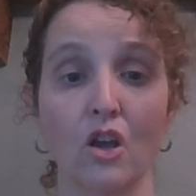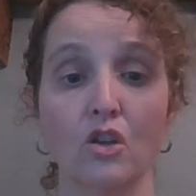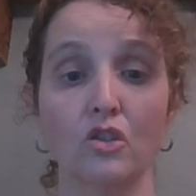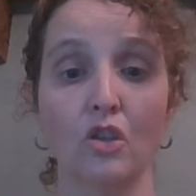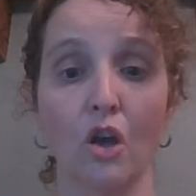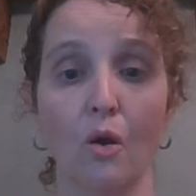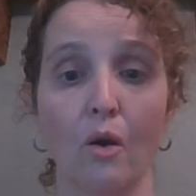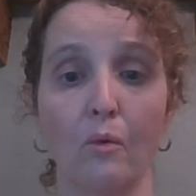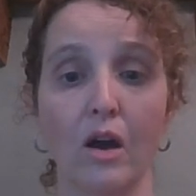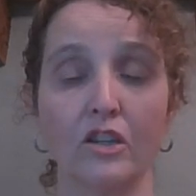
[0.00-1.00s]

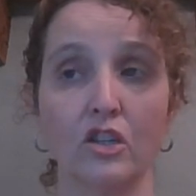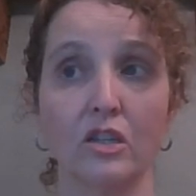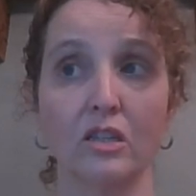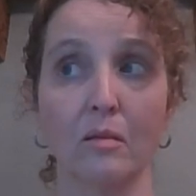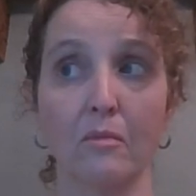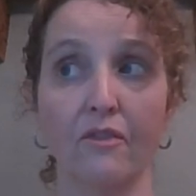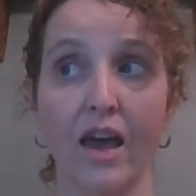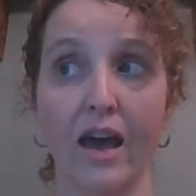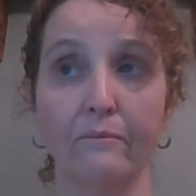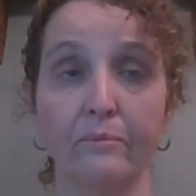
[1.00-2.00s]
So watched some of
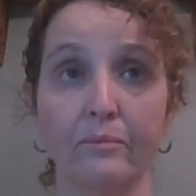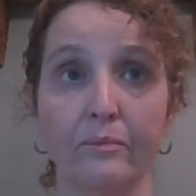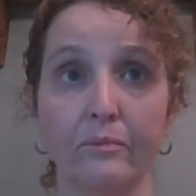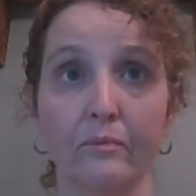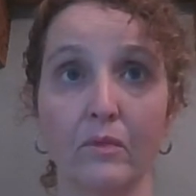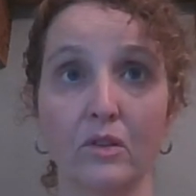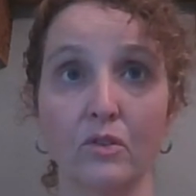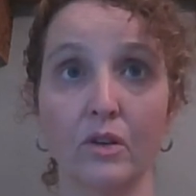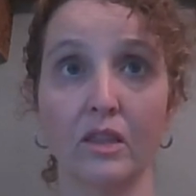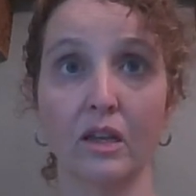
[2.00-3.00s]
that. Is
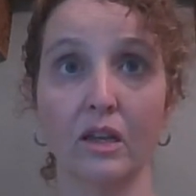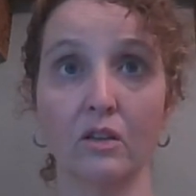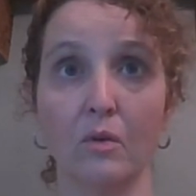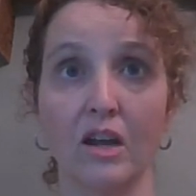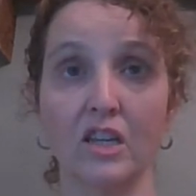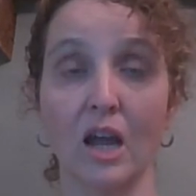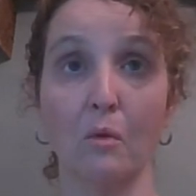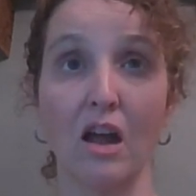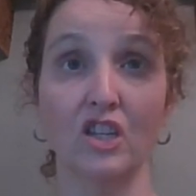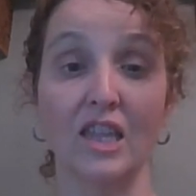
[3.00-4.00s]
there anything else I watched? I
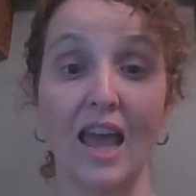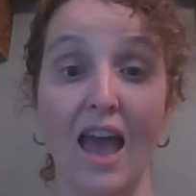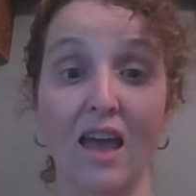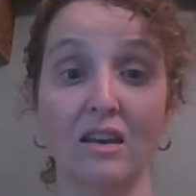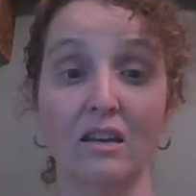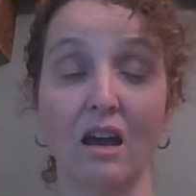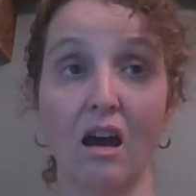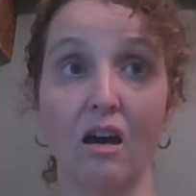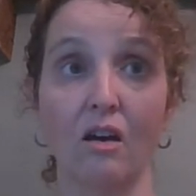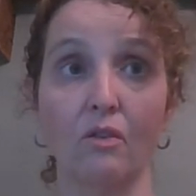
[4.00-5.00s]
watched the end
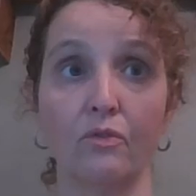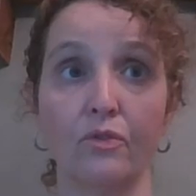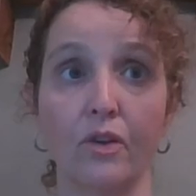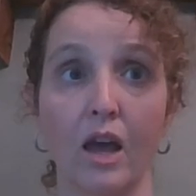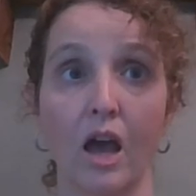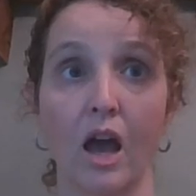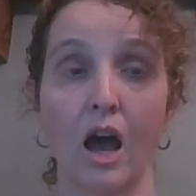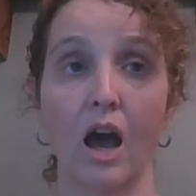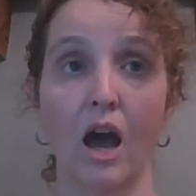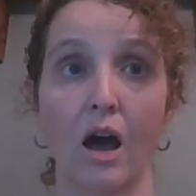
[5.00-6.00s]
of
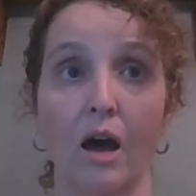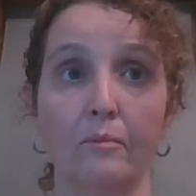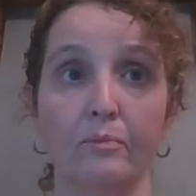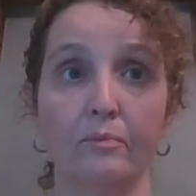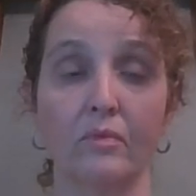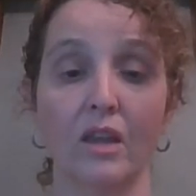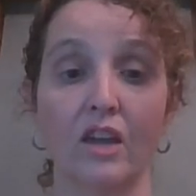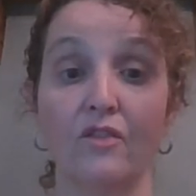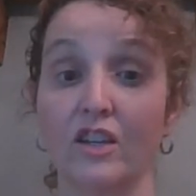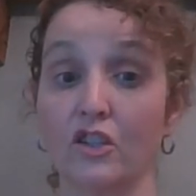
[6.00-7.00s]

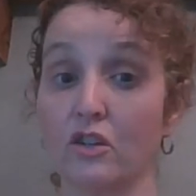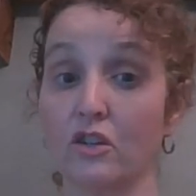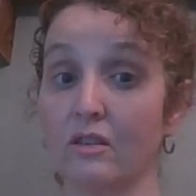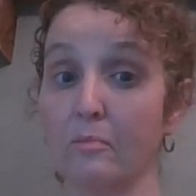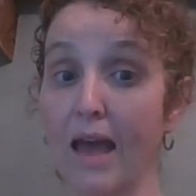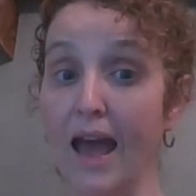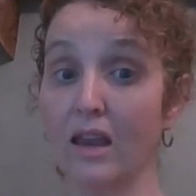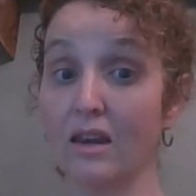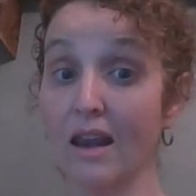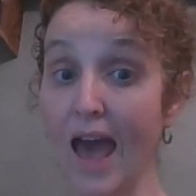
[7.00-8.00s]
Adventures of Matt
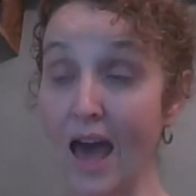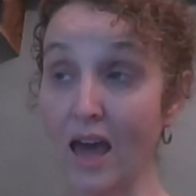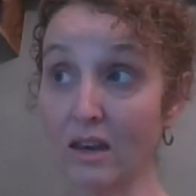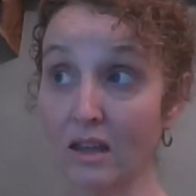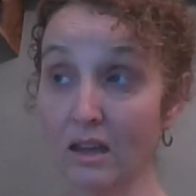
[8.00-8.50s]
and Nat.